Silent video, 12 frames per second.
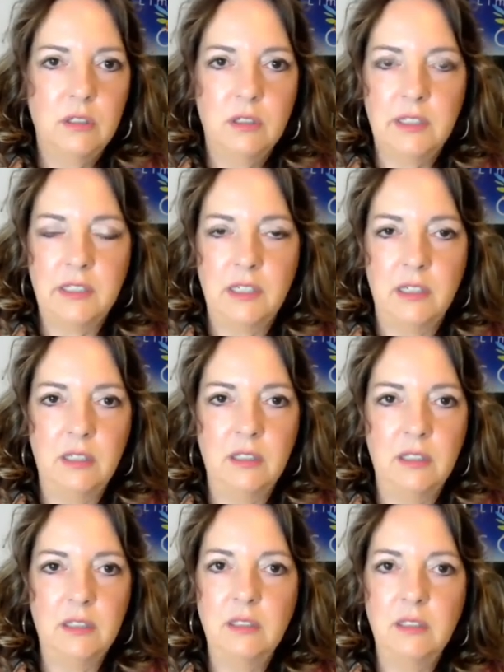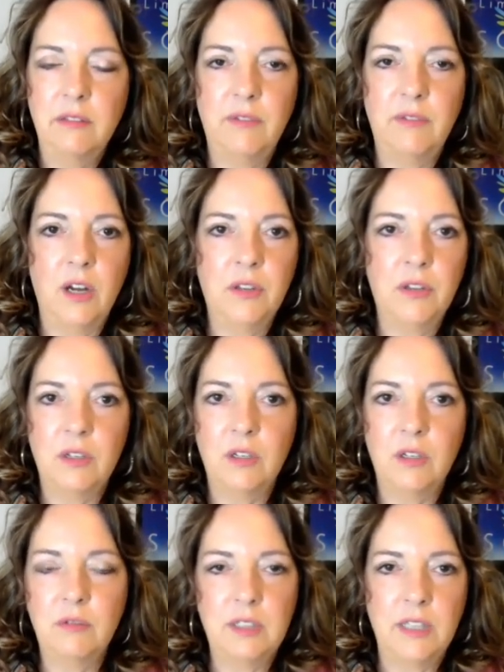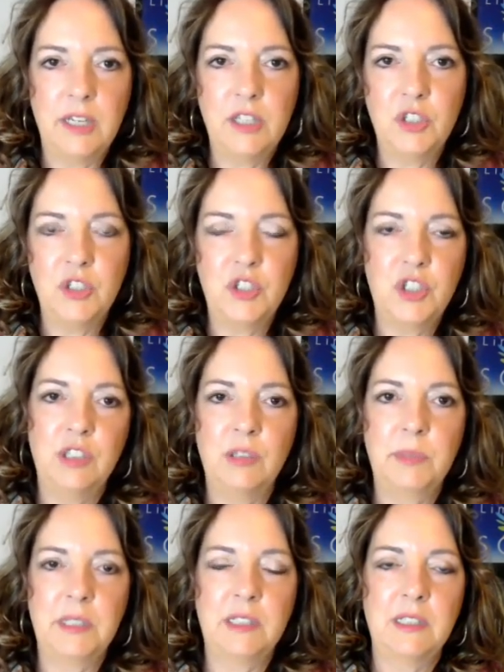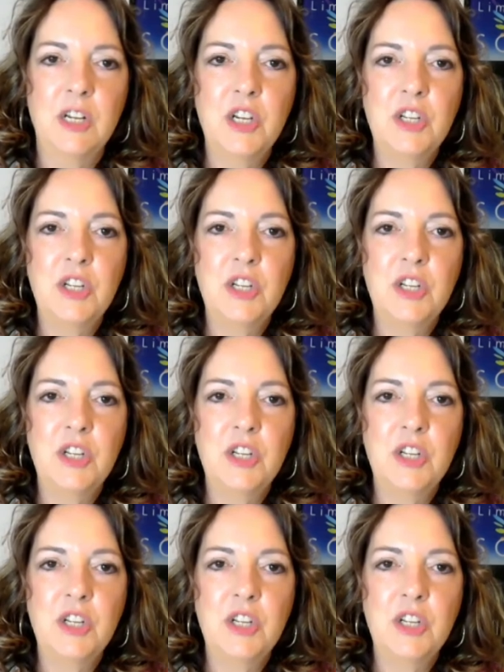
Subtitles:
son, father relationships,